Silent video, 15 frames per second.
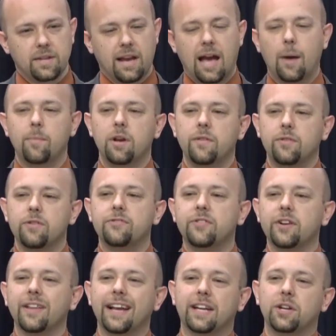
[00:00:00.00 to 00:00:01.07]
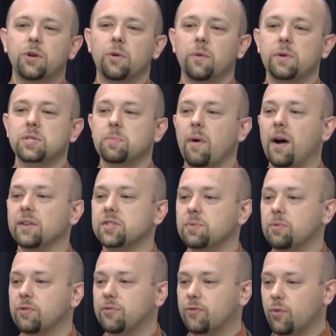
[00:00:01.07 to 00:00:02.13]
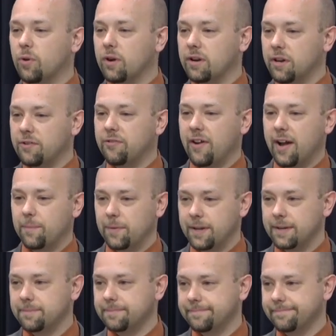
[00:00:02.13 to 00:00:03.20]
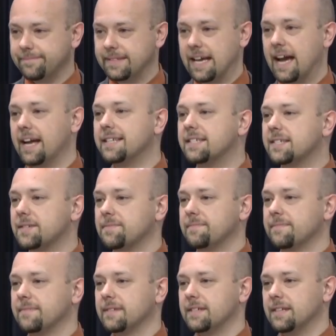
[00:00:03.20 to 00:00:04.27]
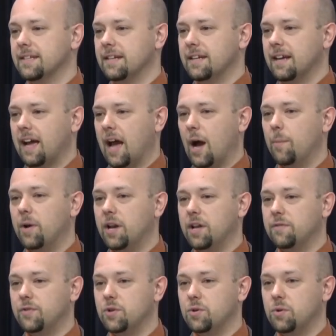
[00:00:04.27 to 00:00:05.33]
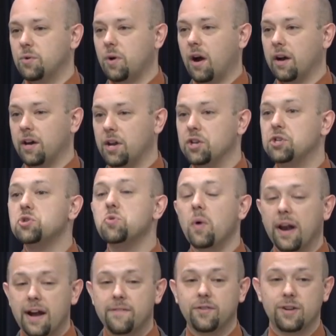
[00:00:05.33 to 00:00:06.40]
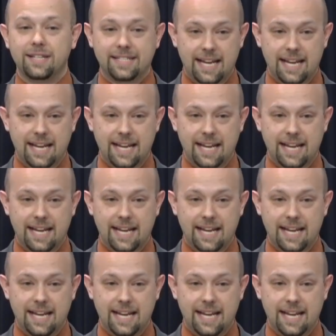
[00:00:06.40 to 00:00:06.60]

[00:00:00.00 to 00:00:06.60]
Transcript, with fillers: How many of you feel like you are responsible for your family? Dads? How many of you are going to do whatever it